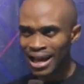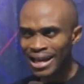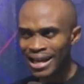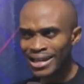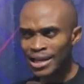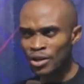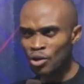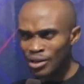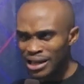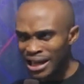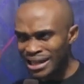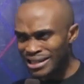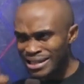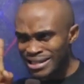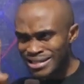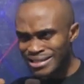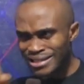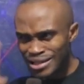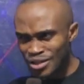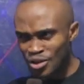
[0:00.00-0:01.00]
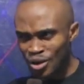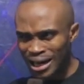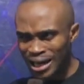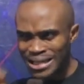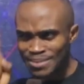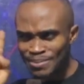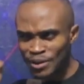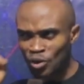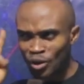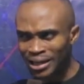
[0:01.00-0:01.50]
And they know that this Gideon
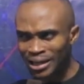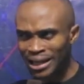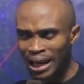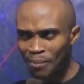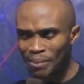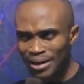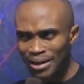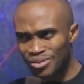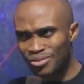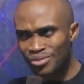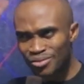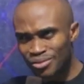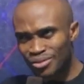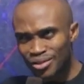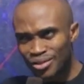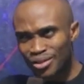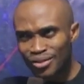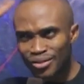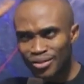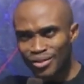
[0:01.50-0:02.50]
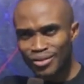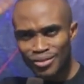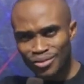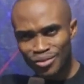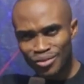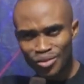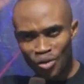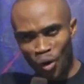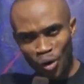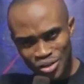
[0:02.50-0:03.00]
has been talking about
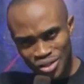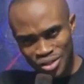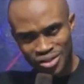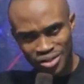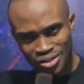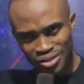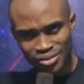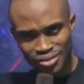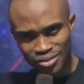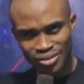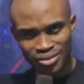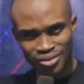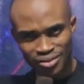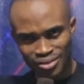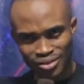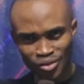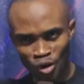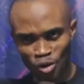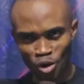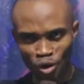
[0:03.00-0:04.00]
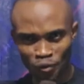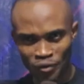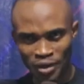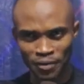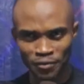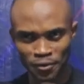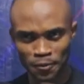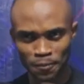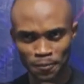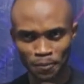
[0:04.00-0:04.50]
God, God of
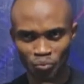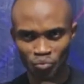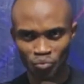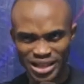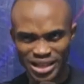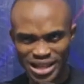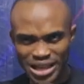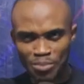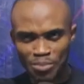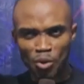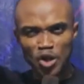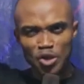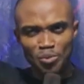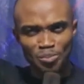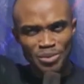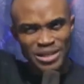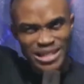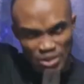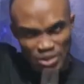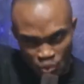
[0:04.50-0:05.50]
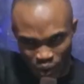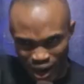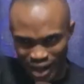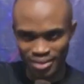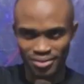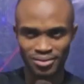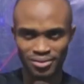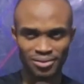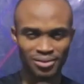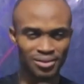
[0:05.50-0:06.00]
heaven. He must be the one.